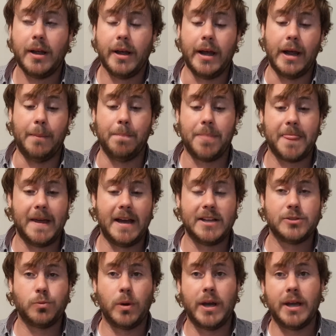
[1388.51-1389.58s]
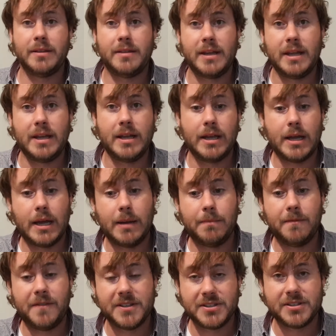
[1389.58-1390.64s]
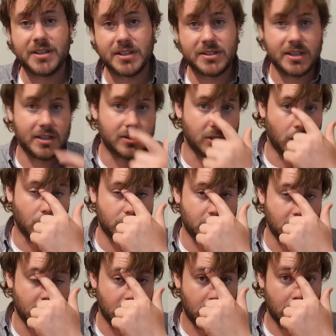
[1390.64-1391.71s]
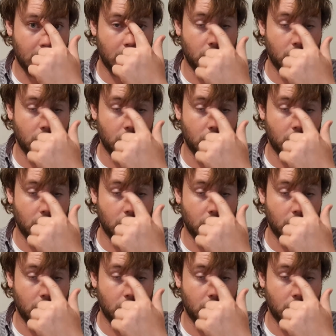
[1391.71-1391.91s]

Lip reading: That is where the physicist and Dr.